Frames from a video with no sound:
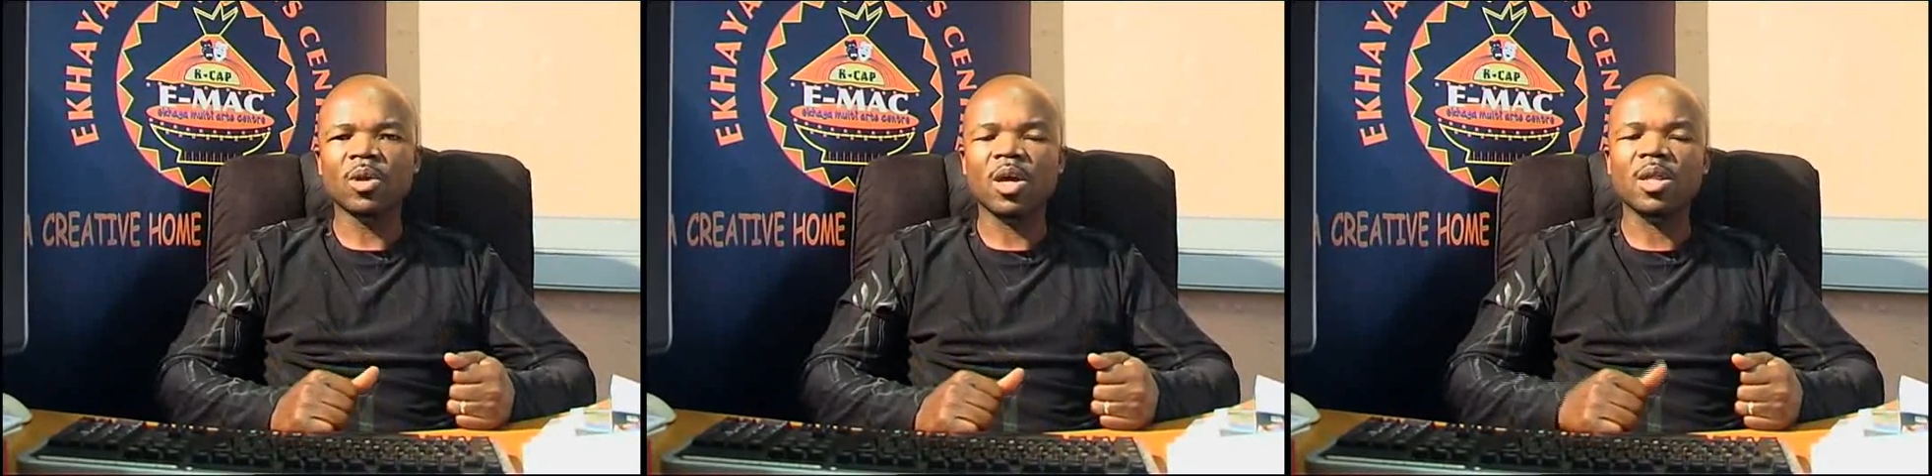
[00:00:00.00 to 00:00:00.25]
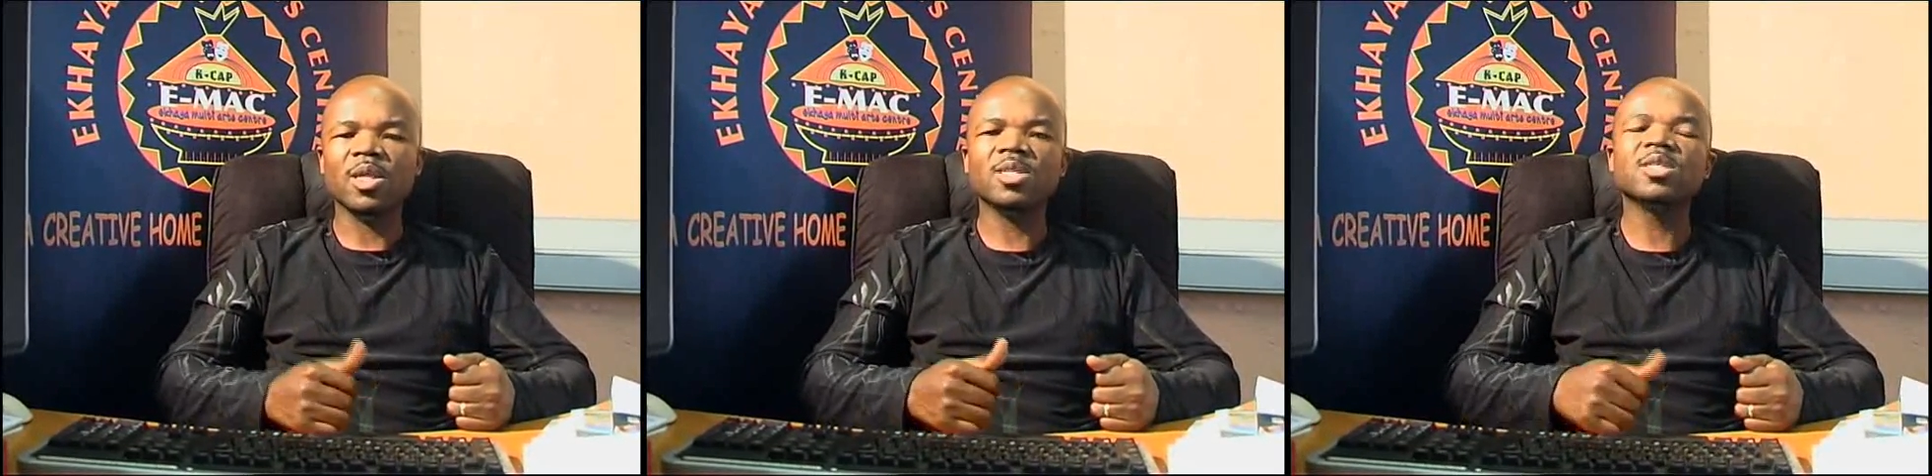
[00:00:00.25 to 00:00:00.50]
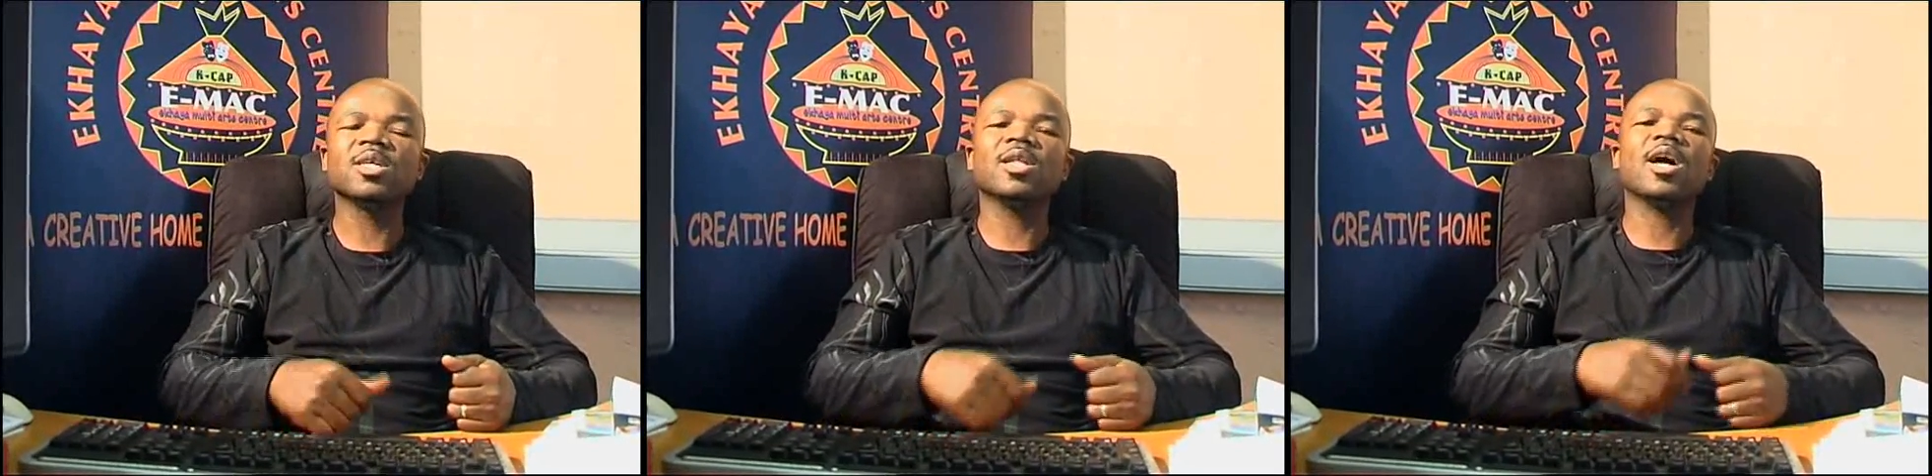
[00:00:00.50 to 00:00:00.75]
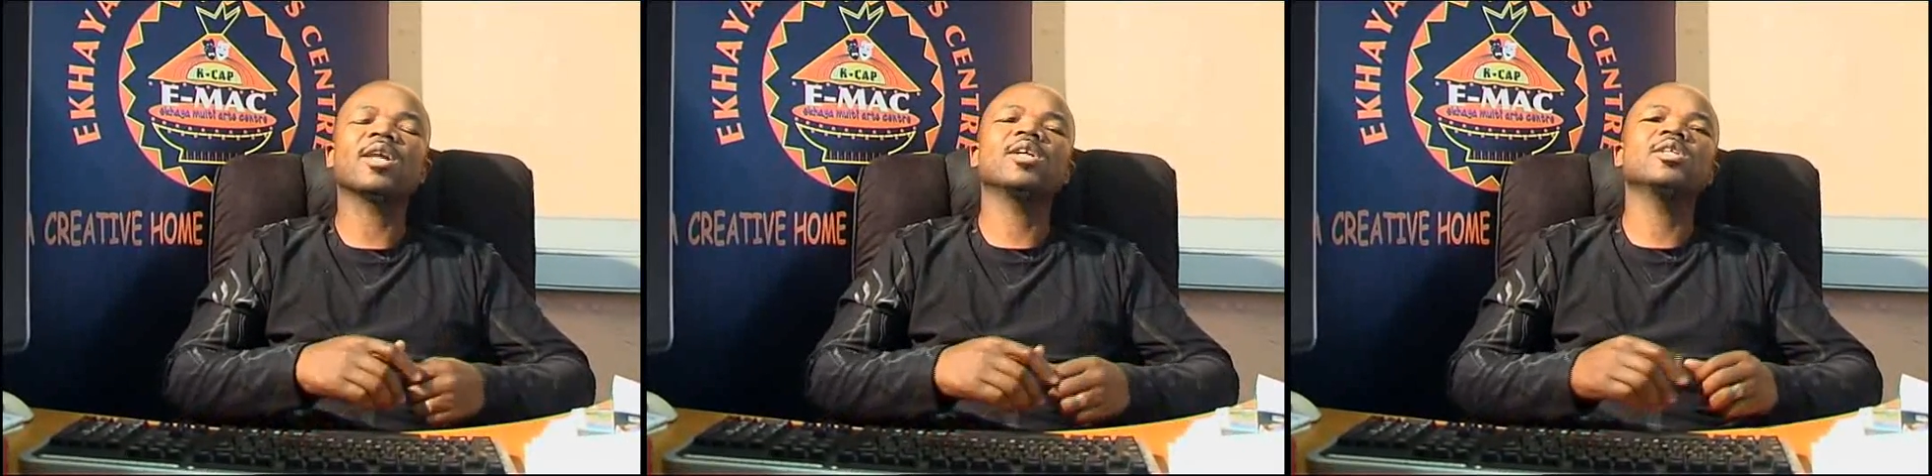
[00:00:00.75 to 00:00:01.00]
and this is an
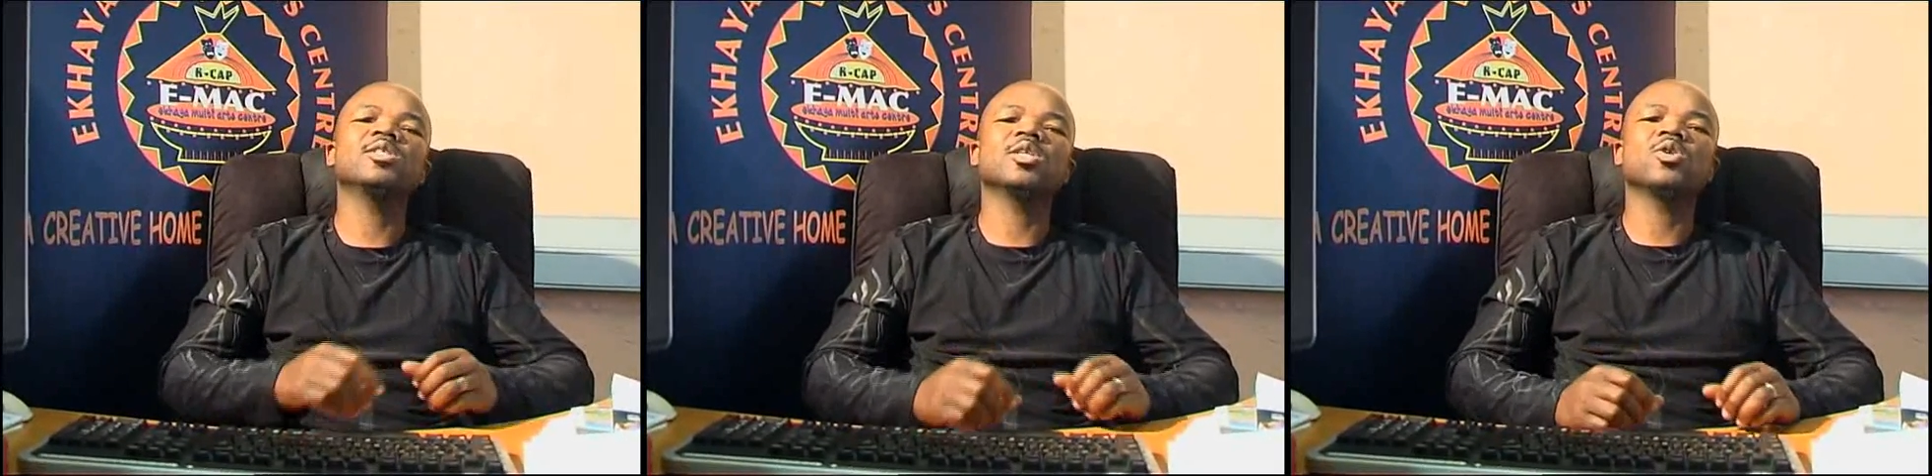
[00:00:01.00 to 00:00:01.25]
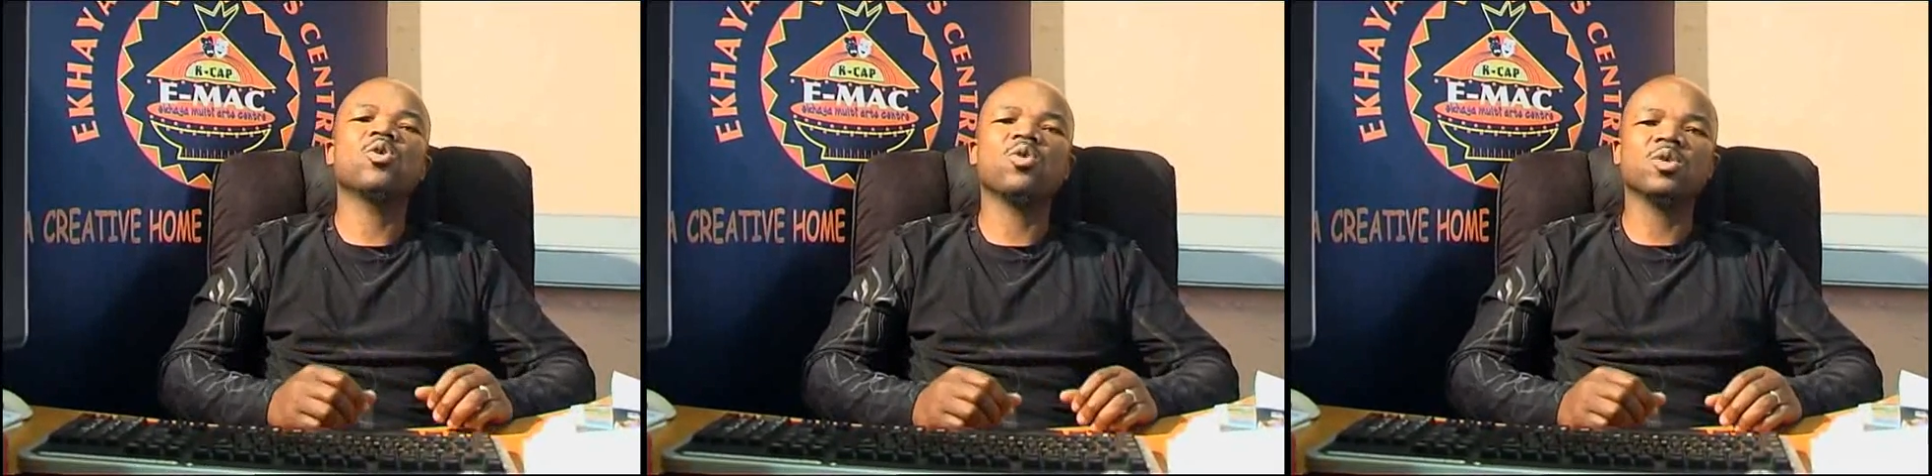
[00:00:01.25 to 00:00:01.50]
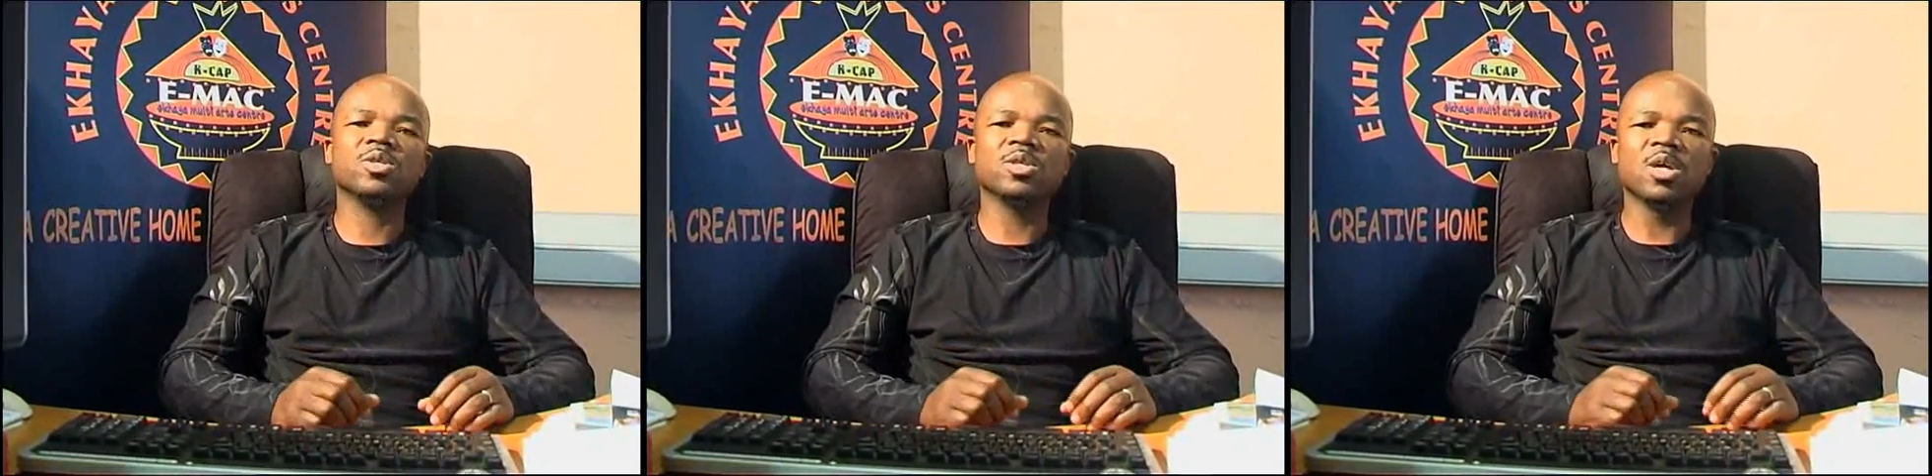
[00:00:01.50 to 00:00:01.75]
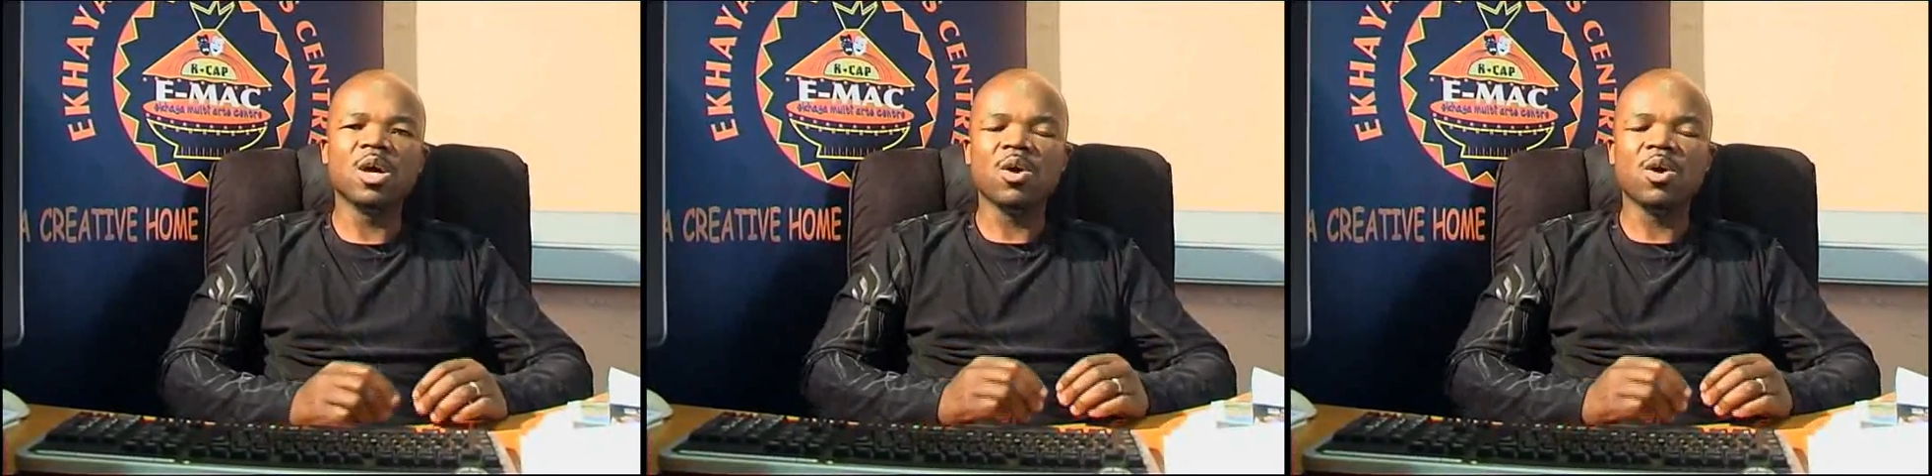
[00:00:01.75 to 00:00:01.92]
accredited course